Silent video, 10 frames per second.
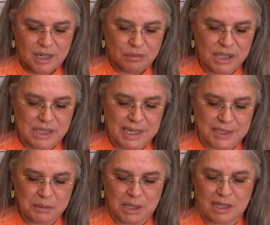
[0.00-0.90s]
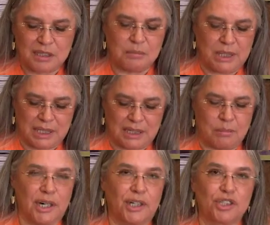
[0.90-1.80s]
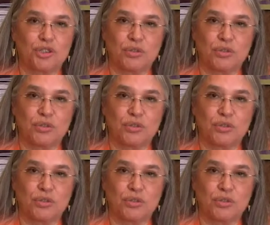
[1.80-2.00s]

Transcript: which is estimated to be in March